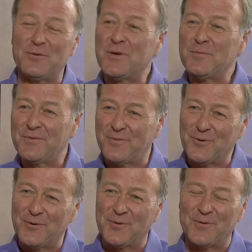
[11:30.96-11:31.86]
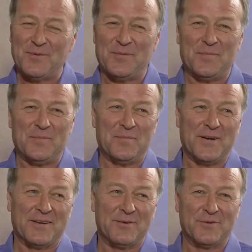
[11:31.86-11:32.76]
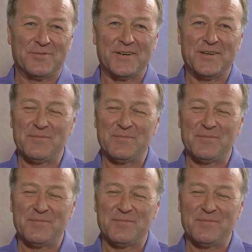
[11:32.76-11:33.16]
me before, Mike. It was very